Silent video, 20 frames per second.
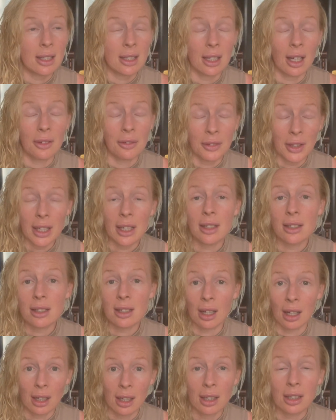I felt it's
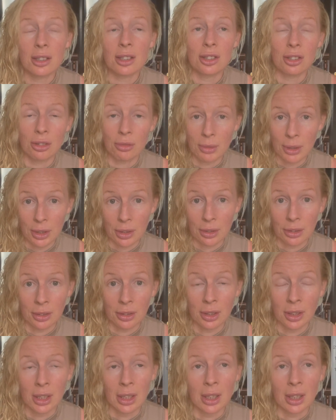harder to run on,